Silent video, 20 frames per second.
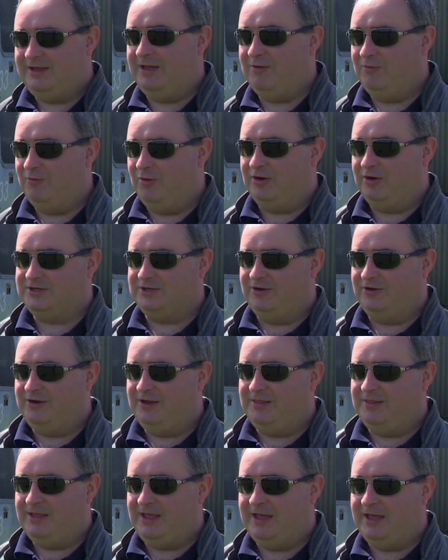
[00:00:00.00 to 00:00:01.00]
It worked out
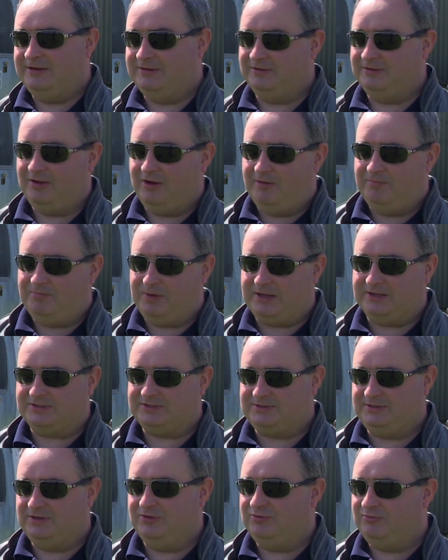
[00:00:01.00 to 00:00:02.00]
in the end. Our
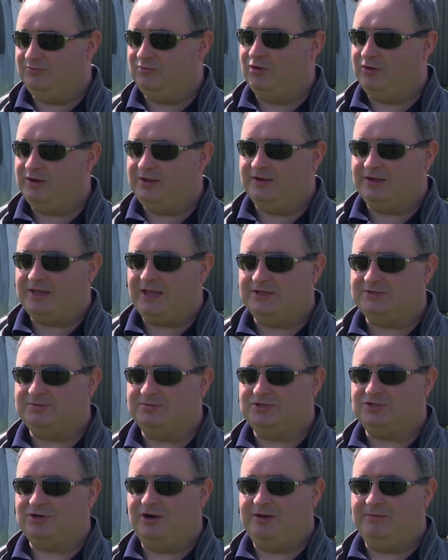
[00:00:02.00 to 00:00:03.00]
biggest you know, worry, I guess,
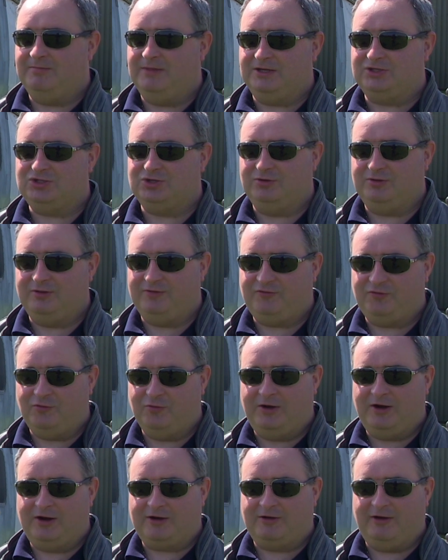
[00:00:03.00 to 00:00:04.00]
was trying to make sure that
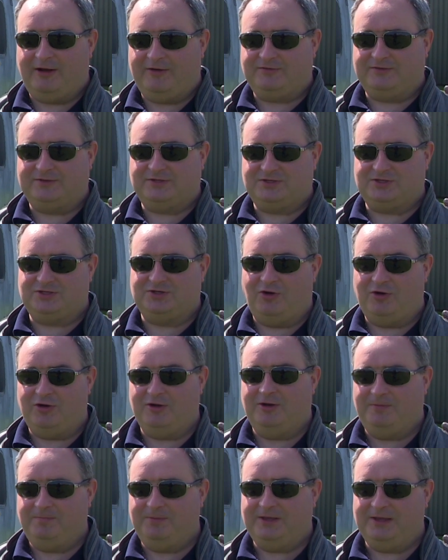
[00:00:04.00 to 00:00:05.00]
four aircraft
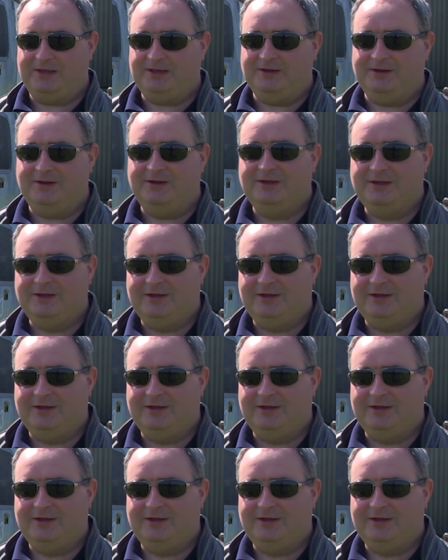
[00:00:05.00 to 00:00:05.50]
started up again,